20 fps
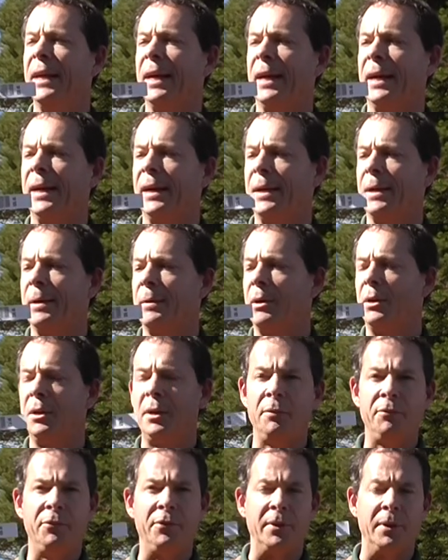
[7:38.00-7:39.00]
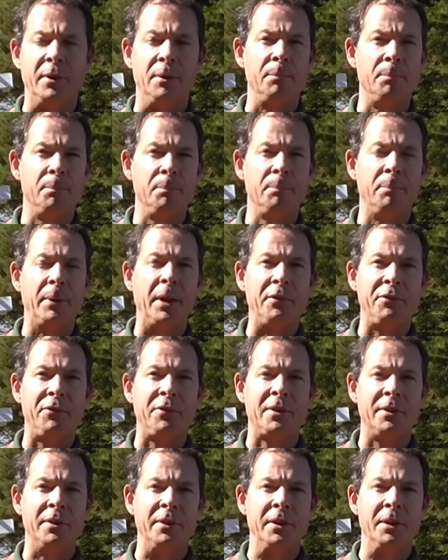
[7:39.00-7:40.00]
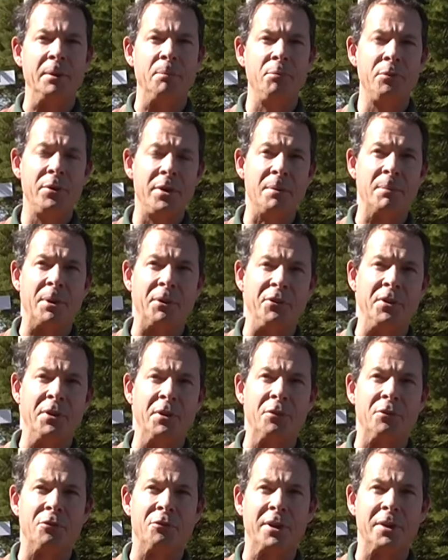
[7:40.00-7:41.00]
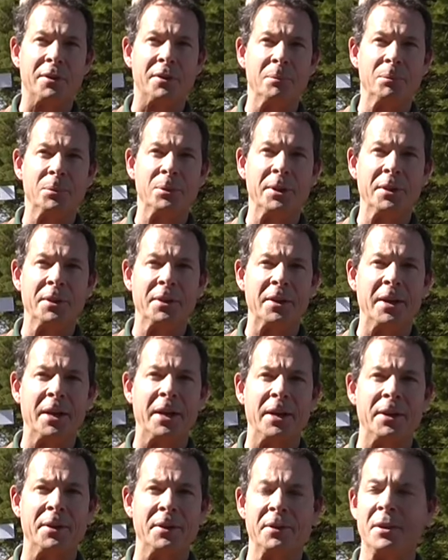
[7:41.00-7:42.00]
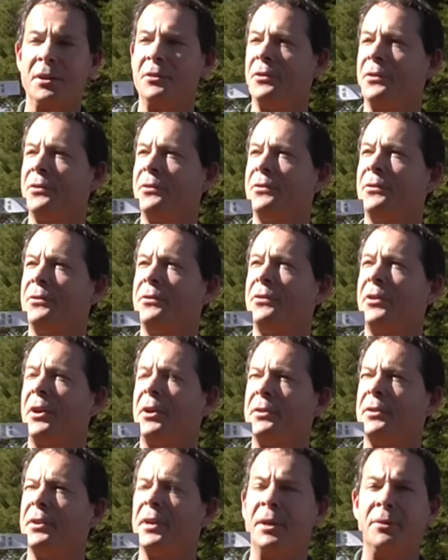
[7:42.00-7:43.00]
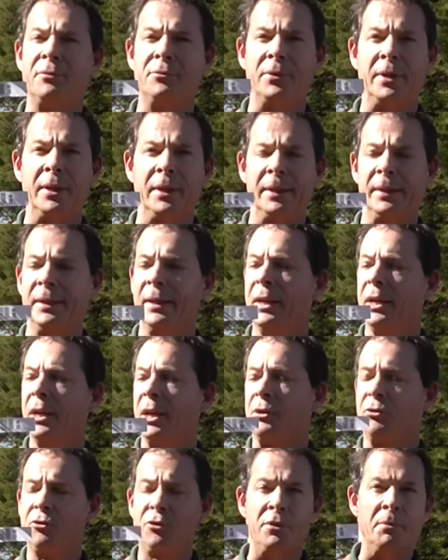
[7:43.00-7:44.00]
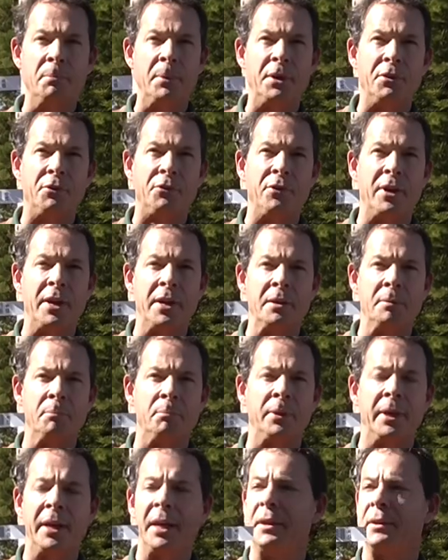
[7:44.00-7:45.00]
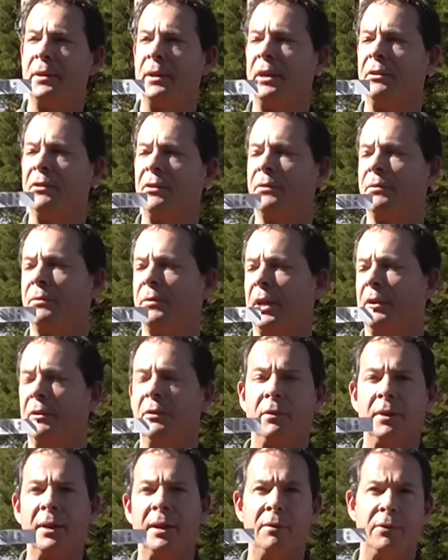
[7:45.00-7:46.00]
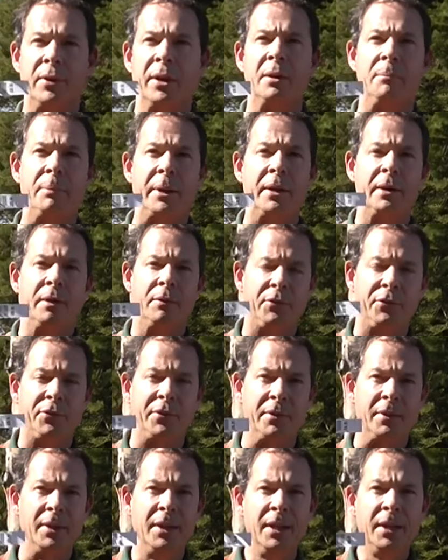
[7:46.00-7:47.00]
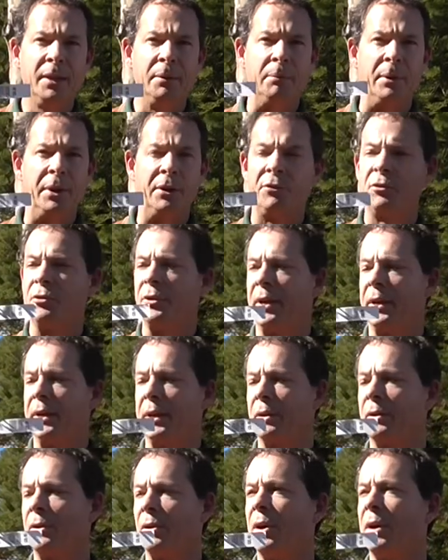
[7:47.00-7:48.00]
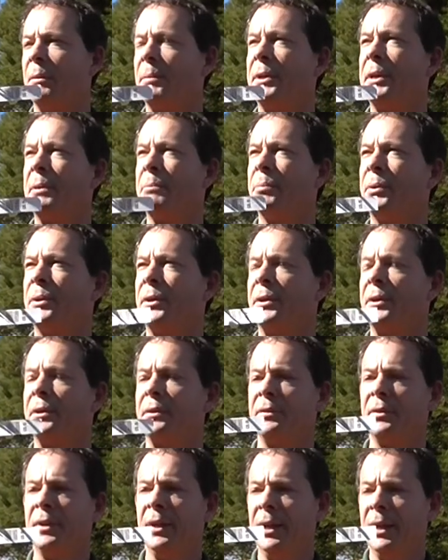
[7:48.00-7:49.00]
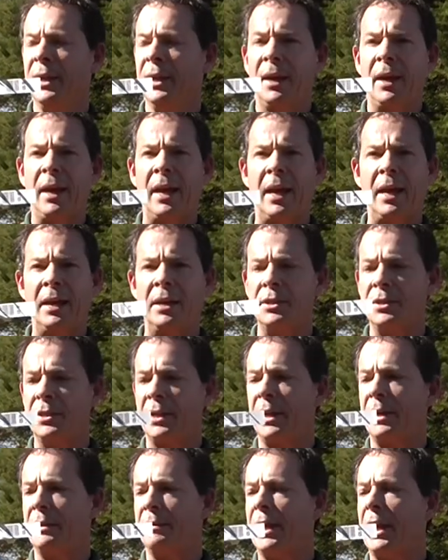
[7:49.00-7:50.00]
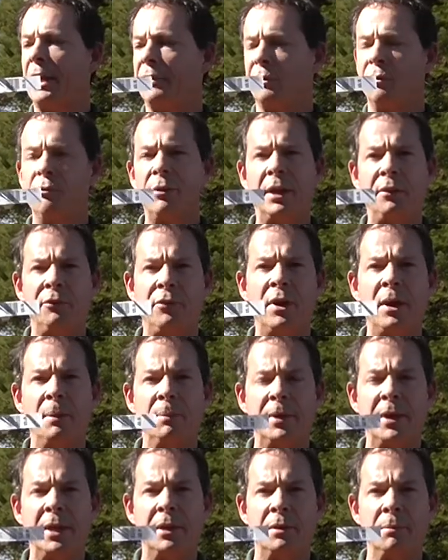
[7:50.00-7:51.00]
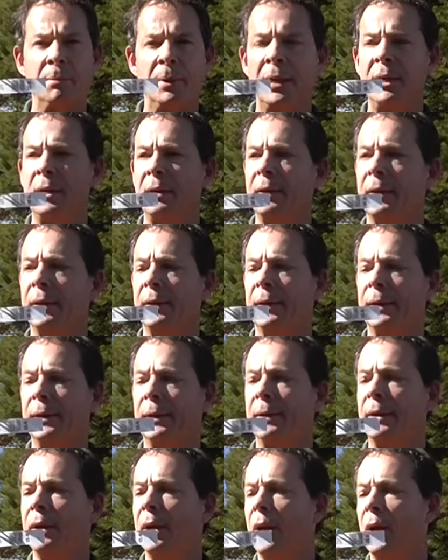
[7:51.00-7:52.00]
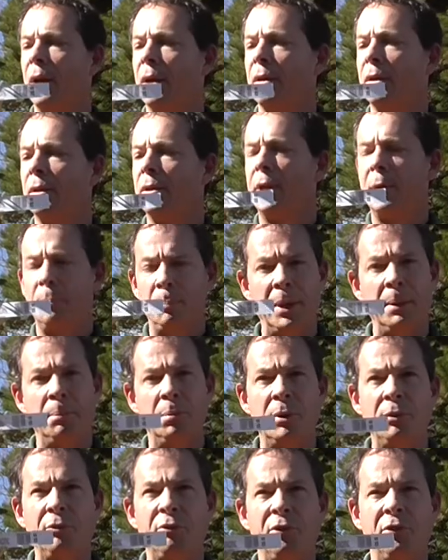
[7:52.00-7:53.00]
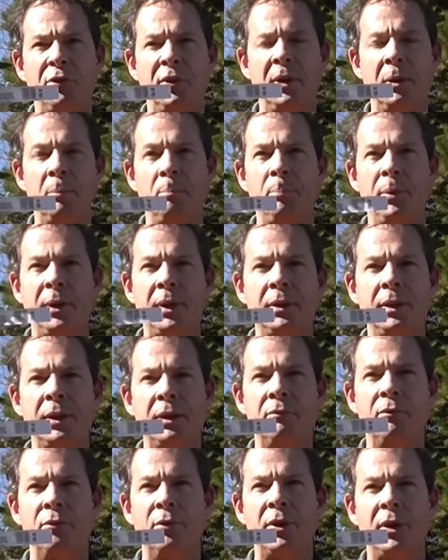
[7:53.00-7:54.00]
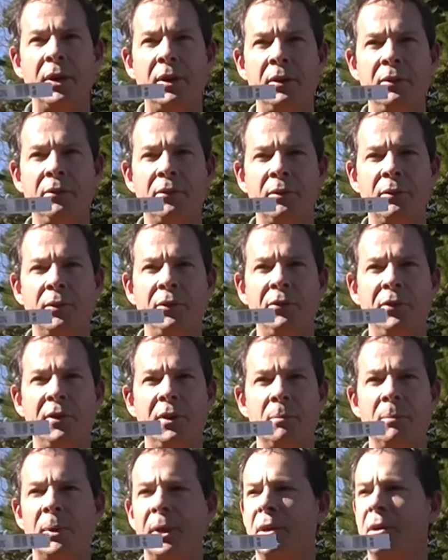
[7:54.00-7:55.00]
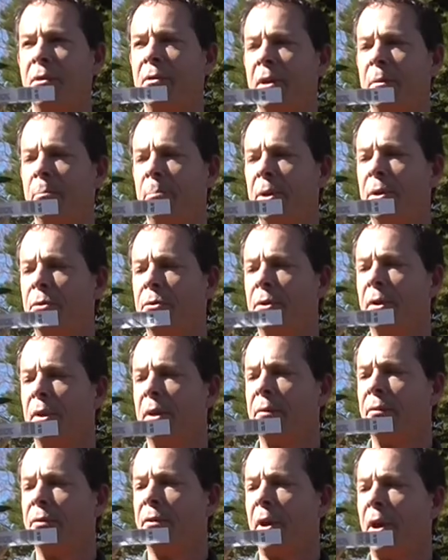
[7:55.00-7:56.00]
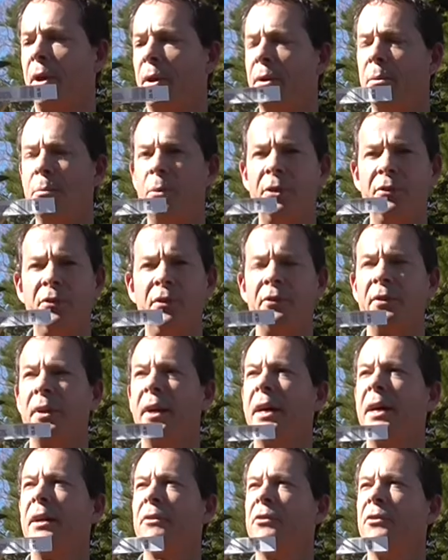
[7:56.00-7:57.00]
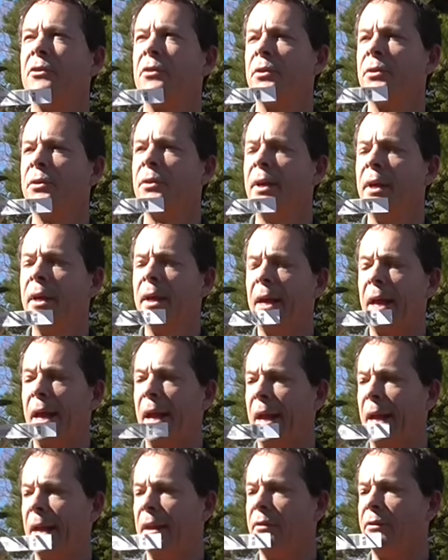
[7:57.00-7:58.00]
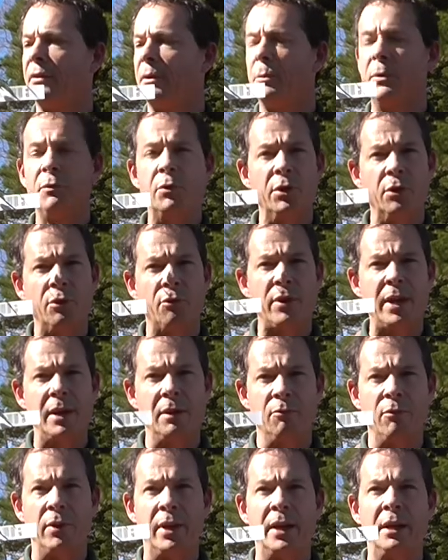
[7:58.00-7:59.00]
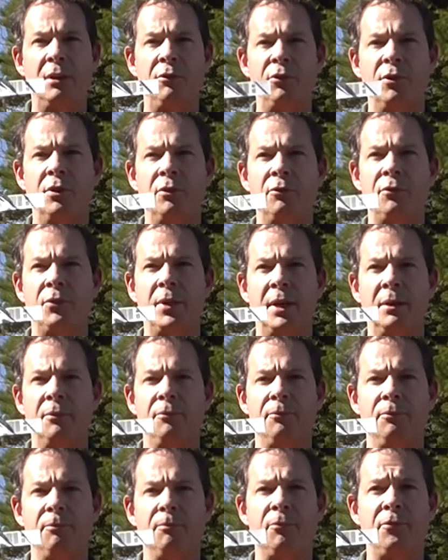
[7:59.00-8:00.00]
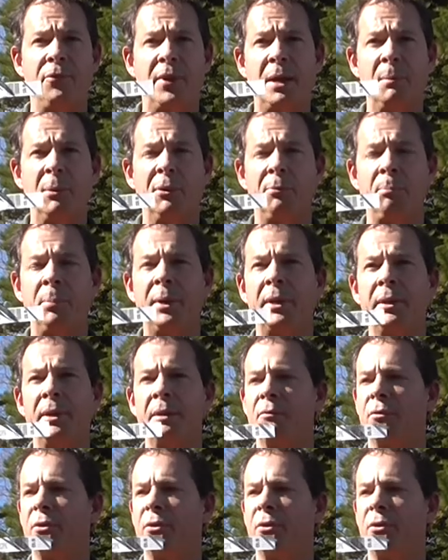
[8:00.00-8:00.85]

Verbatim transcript: Uh, olives are basically pretty much indestructible in the garden, they're just so tough, uh, a true Mediterranean plant and they just, they just love our magnificent Mediterranean climate in Perth. And uh, now's a great time to get them in. Uh, a lot of people are interested in pickling varieties obviously to make your own pickled olives at home which isn't hard to do and uh, we've got a great range of uh, famous pickling